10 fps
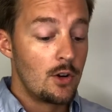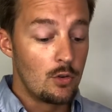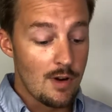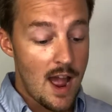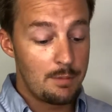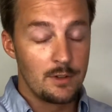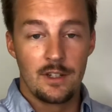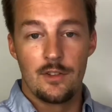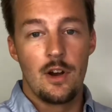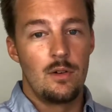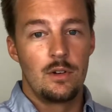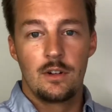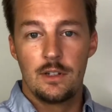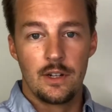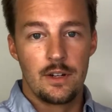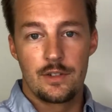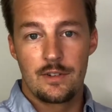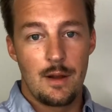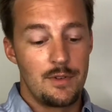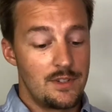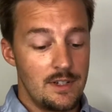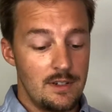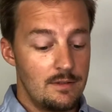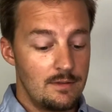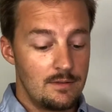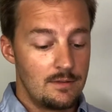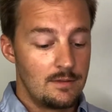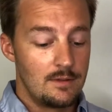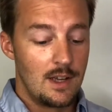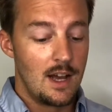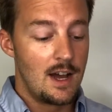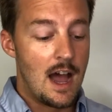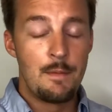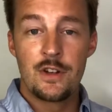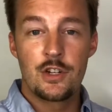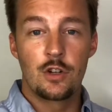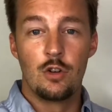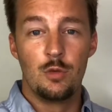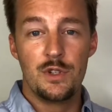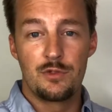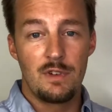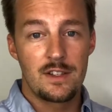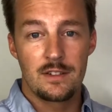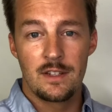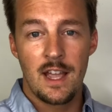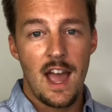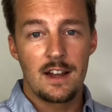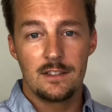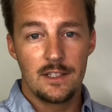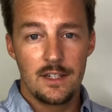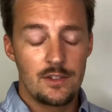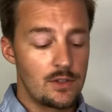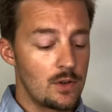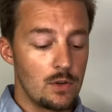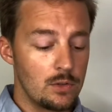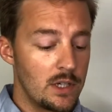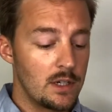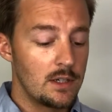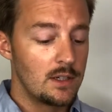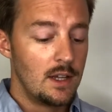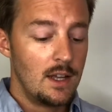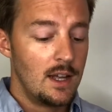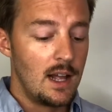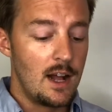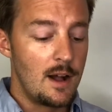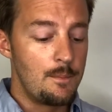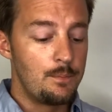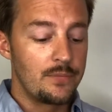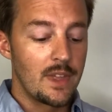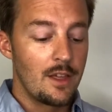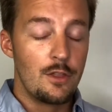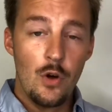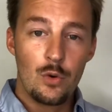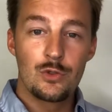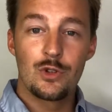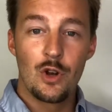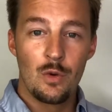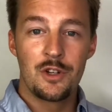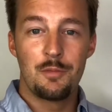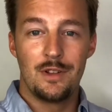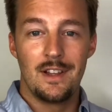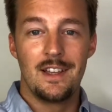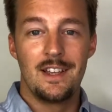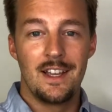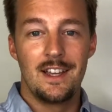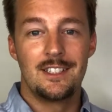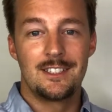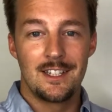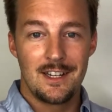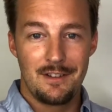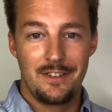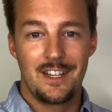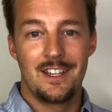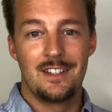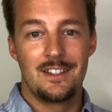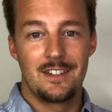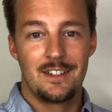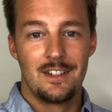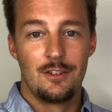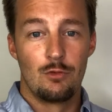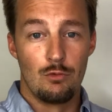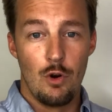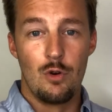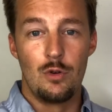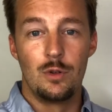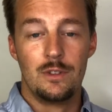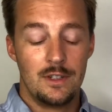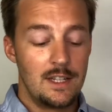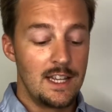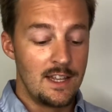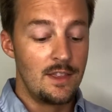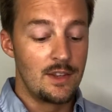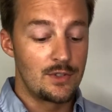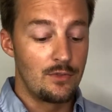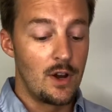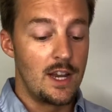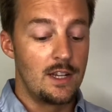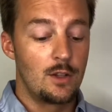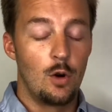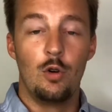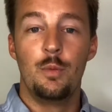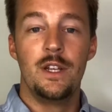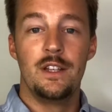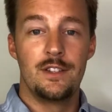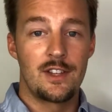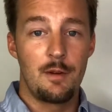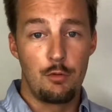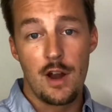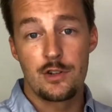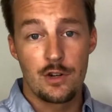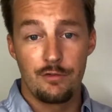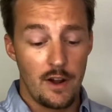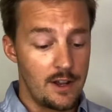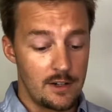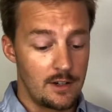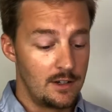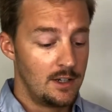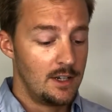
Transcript: Grappling, though, clear discrepancy. I mentioned Colby's wrestling accolades earlier. Those are going to play a significant role in this fight. Colby is a pressure fighter.